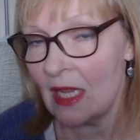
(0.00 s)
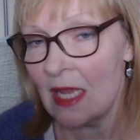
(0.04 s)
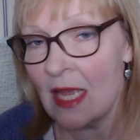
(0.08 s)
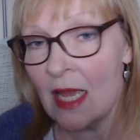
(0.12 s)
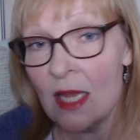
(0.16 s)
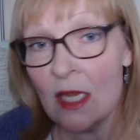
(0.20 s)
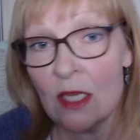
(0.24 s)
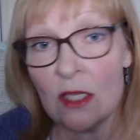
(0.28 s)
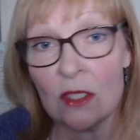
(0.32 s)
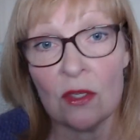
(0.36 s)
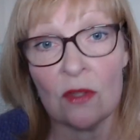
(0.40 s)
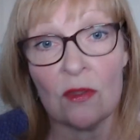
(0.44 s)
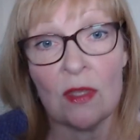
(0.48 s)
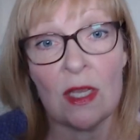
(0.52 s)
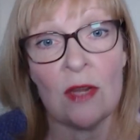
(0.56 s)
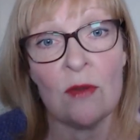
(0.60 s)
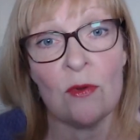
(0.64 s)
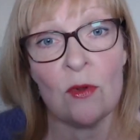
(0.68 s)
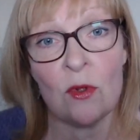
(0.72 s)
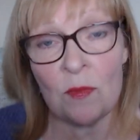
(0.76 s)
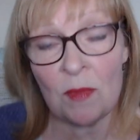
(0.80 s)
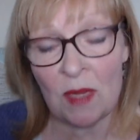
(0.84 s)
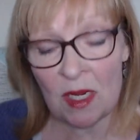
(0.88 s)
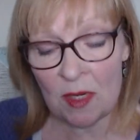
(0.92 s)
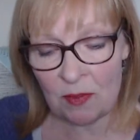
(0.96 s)
So there are
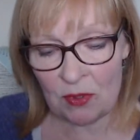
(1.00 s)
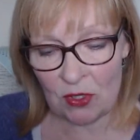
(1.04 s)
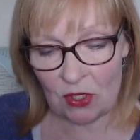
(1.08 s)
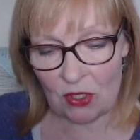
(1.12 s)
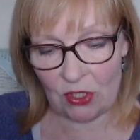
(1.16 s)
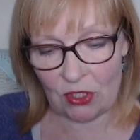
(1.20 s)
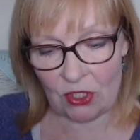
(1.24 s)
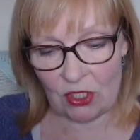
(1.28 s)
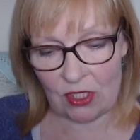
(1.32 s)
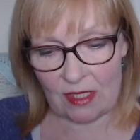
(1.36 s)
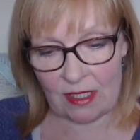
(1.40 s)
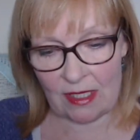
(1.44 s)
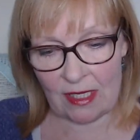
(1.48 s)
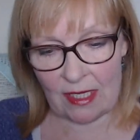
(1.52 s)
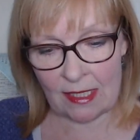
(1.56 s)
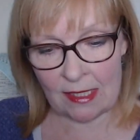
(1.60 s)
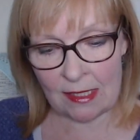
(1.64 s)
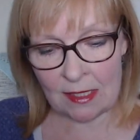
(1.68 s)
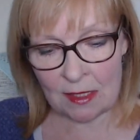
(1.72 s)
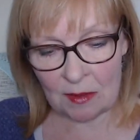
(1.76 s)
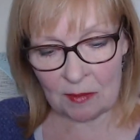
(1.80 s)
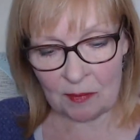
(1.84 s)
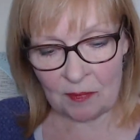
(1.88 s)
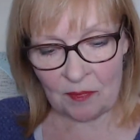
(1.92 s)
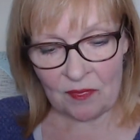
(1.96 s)
all my purchases.
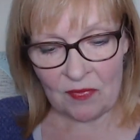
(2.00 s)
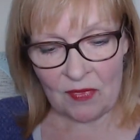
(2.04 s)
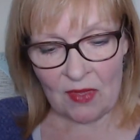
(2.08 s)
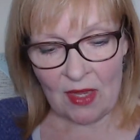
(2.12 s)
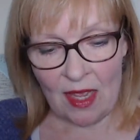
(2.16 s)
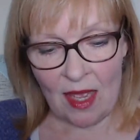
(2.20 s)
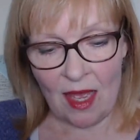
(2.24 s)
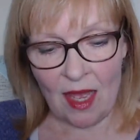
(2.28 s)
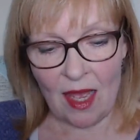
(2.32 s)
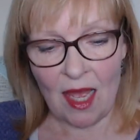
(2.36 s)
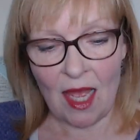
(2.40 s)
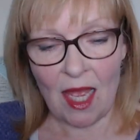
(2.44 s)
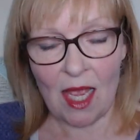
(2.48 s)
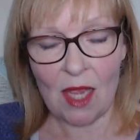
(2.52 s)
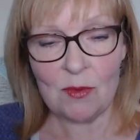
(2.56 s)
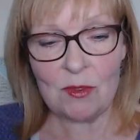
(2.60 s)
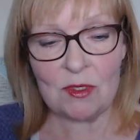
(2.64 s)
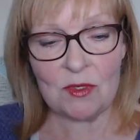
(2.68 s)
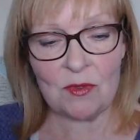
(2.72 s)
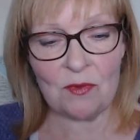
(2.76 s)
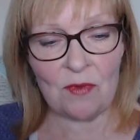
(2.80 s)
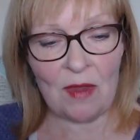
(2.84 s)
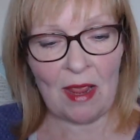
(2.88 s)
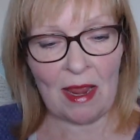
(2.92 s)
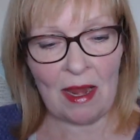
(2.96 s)
I was
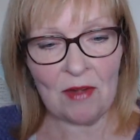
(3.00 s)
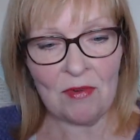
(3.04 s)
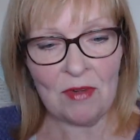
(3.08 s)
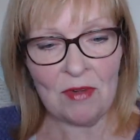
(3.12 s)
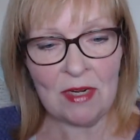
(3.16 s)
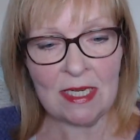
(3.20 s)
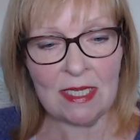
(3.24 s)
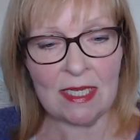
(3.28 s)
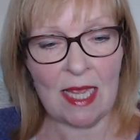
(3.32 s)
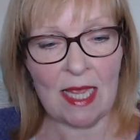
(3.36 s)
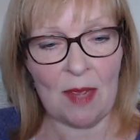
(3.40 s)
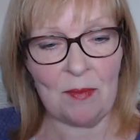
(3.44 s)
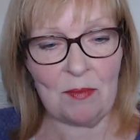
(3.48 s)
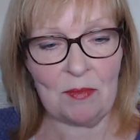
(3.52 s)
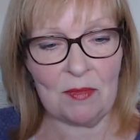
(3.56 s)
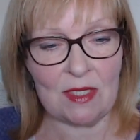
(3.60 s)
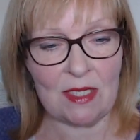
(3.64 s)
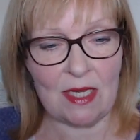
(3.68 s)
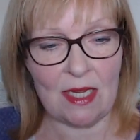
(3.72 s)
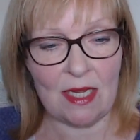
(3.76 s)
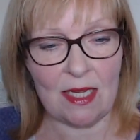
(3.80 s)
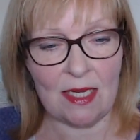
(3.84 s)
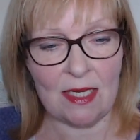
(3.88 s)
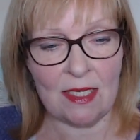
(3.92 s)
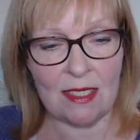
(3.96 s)
very
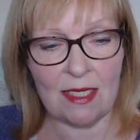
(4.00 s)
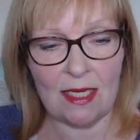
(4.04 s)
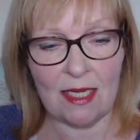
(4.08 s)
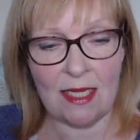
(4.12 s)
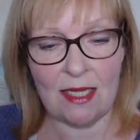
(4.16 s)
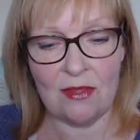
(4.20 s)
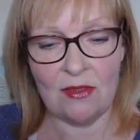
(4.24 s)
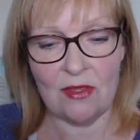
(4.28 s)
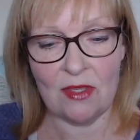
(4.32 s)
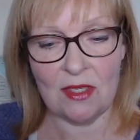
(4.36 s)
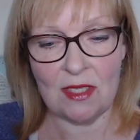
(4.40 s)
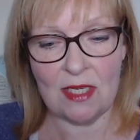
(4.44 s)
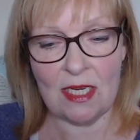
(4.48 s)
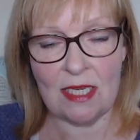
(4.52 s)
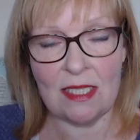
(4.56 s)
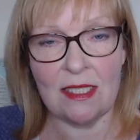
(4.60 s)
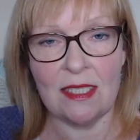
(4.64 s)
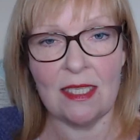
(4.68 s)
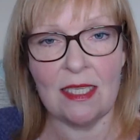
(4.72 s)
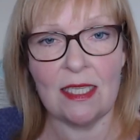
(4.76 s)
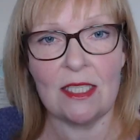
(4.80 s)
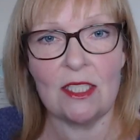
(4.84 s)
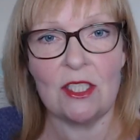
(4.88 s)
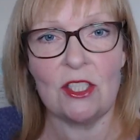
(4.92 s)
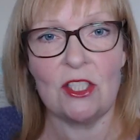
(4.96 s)
tempted in the
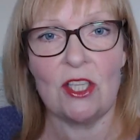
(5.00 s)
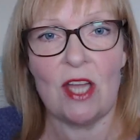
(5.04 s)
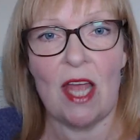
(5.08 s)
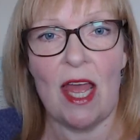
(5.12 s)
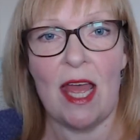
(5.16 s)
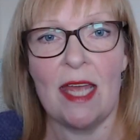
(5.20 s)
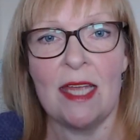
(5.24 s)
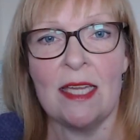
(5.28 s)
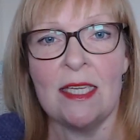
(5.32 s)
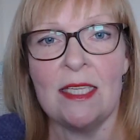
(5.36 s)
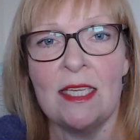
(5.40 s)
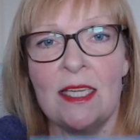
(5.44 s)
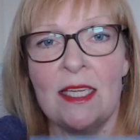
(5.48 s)
knitting shed